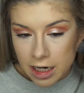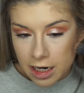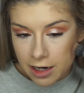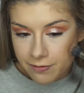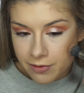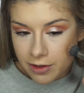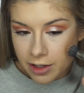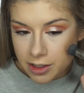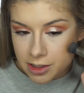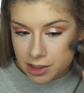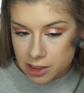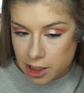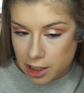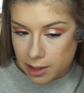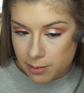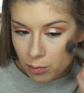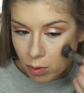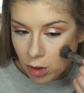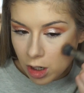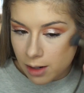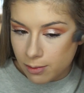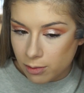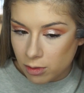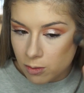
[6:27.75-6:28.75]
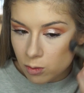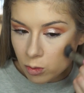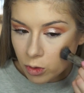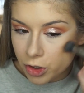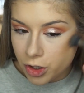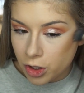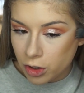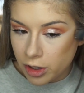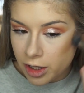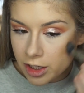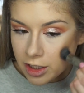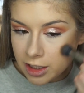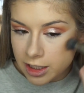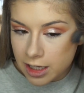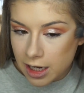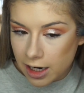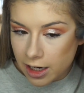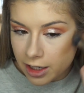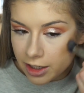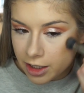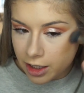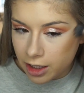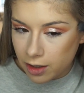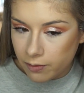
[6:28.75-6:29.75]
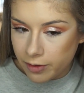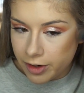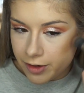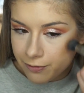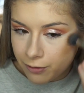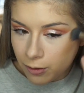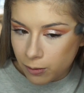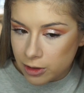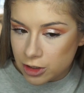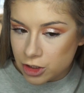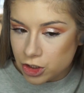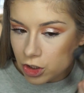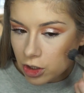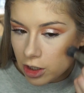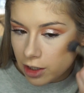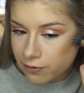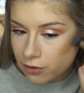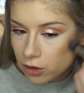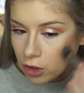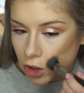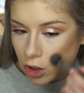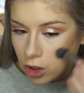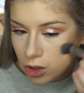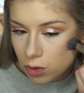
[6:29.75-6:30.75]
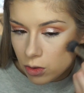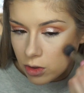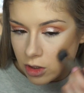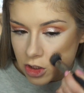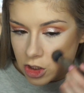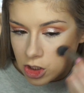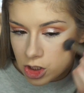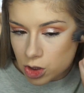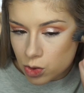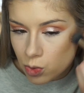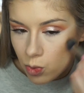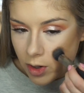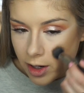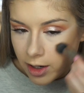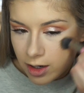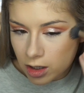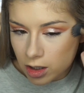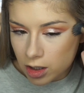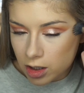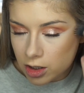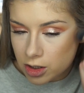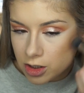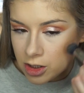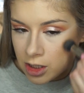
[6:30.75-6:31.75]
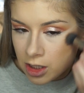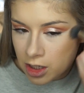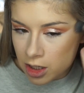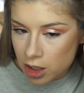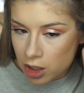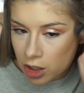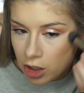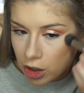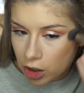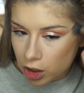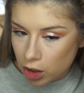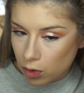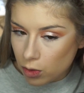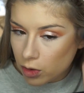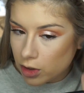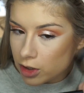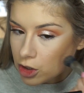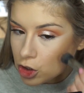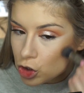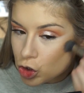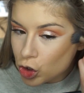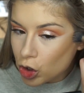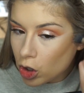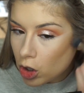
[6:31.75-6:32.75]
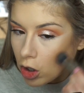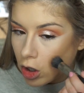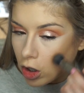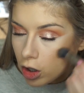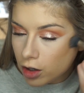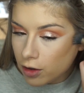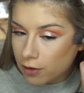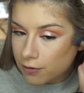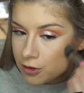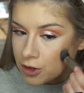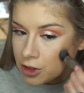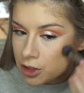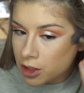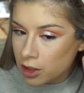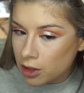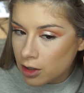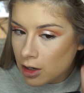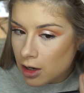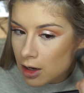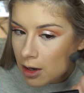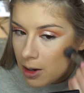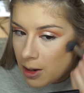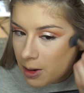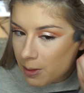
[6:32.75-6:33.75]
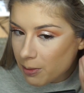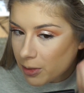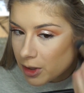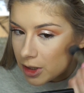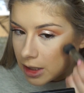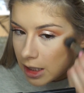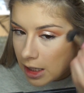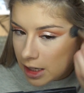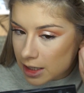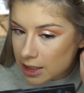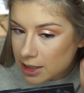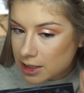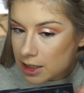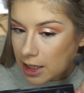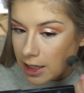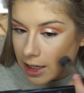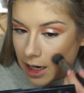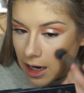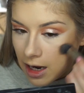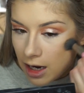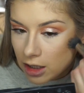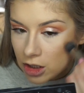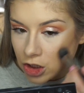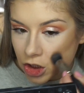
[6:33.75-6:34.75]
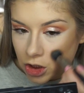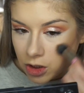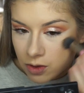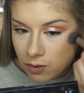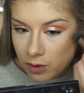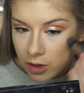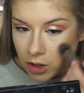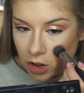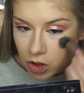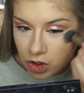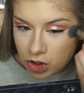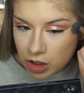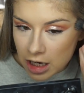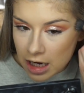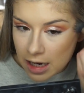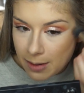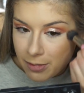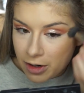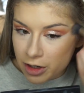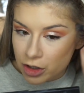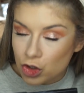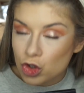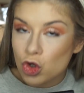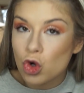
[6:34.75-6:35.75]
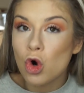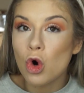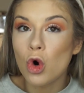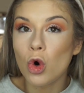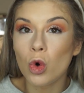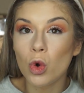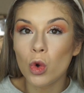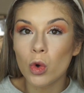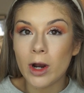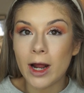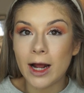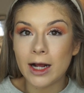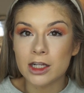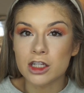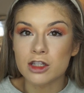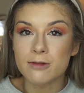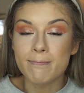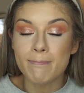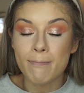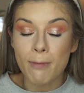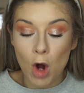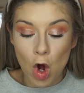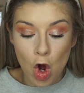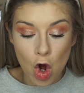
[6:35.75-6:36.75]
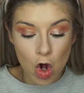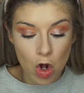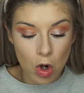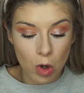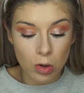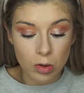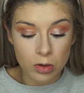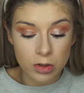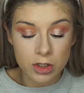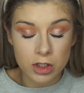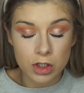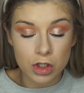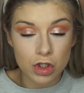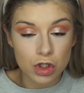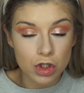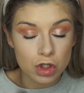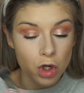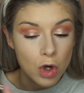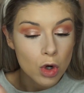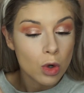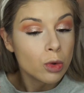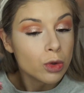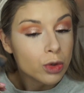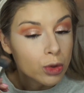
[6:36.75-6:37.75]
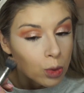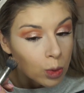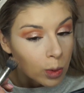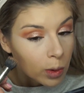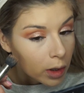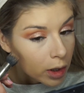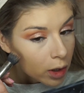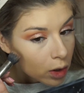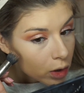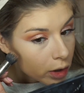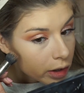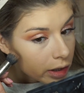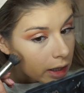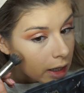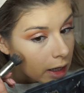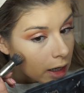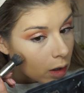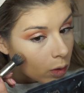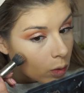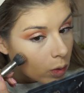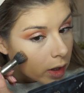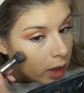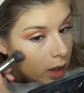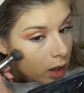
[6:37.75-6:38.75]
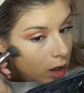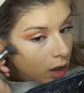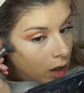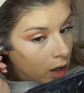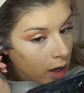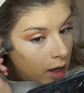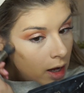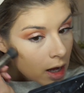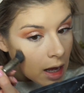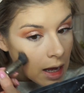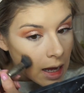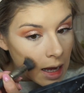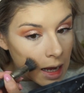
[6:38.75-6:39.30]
have that same problem where you're like, yeah, I can't wait for winter, I have the cutest sweaters, cutest scarves, but then it's like actually winter time and it's cold as balls, so you literally can't wear